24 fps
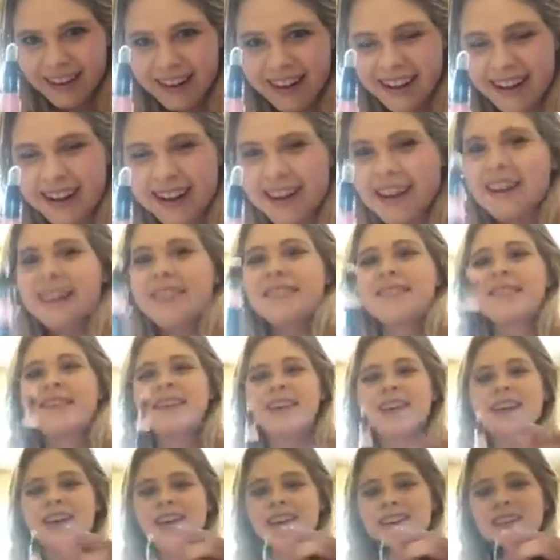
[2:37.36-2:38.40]
it has
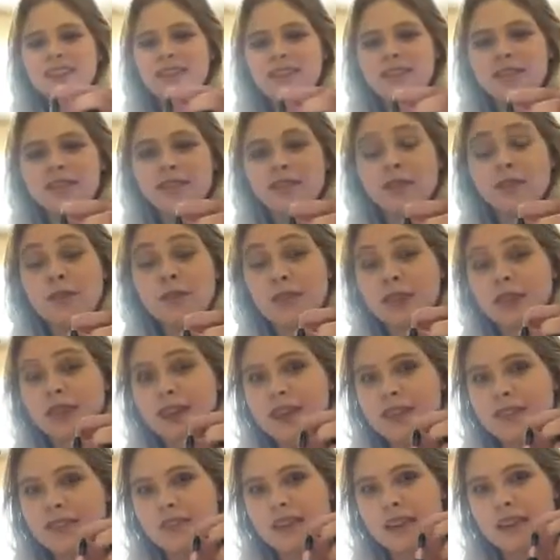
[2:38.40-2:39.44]
this little
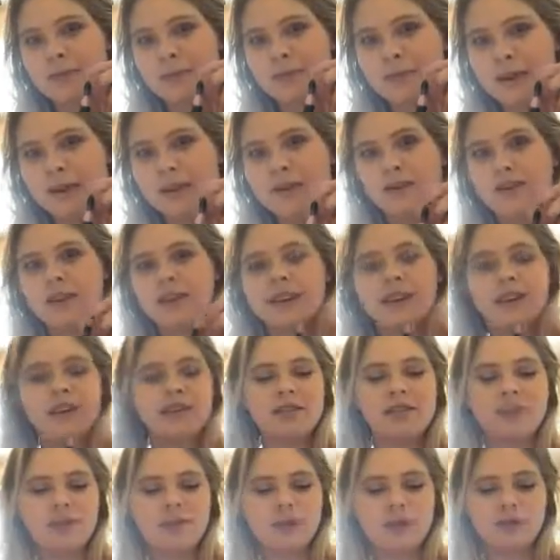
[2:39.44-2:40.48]
really soft brush on it,
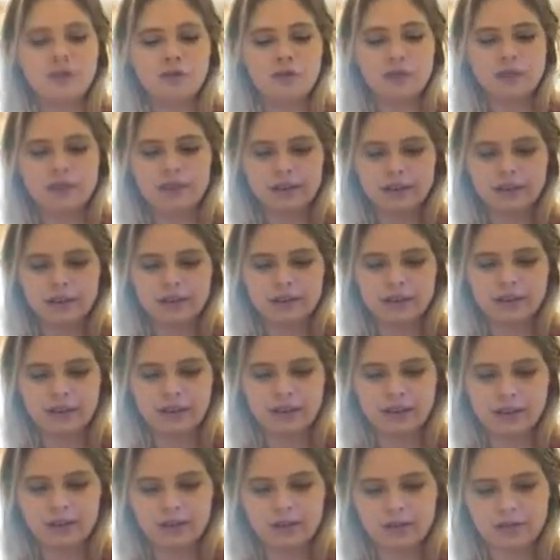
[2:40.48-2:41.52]
so that should be good to
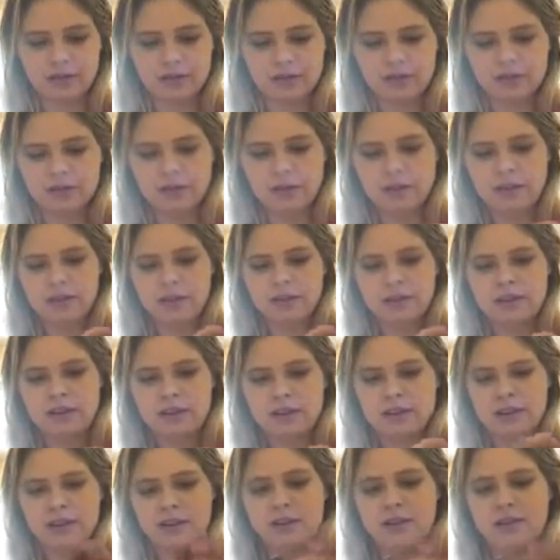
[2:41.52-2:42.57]
use.
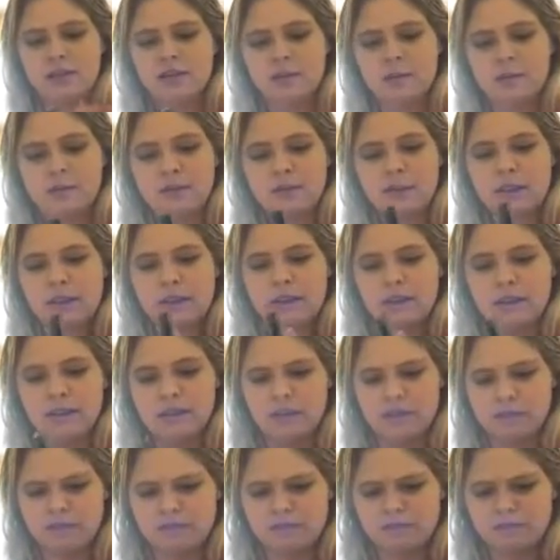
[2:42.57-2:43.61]
And it's a pretty
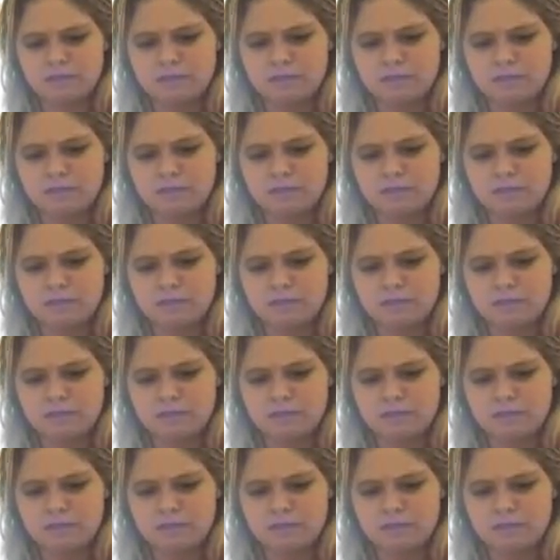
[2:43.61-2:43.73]
color.